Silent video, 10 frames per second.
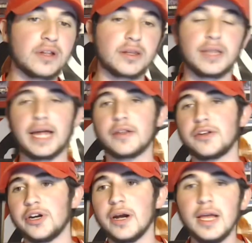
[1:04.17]
to last
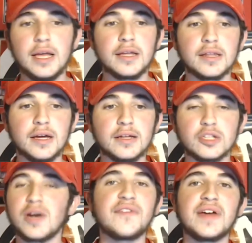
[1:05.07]
year, the the
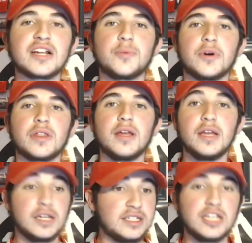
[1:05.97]
draft experts
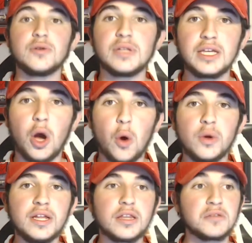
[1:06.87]
continually
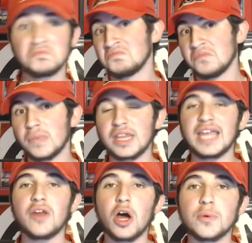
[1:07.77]
always say
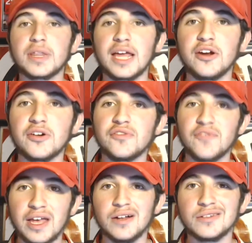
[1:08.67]
the Ottawa Senators
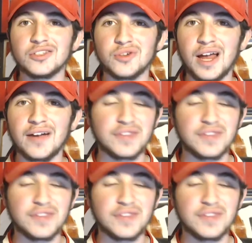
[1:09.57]
fail in the draft.